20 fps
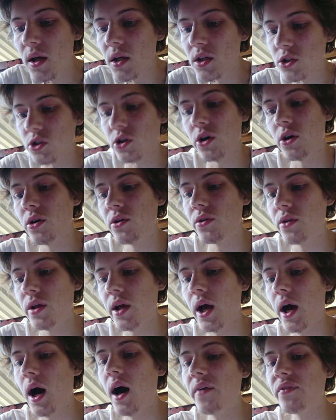So
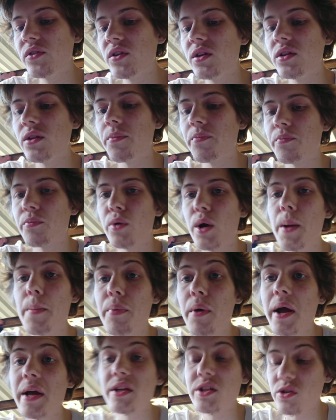after the rear
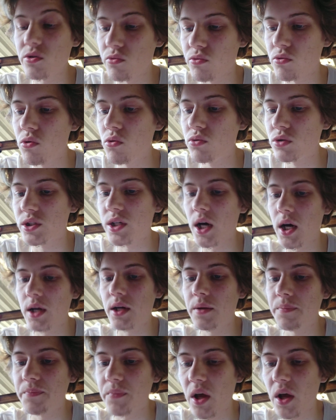brakes are all done,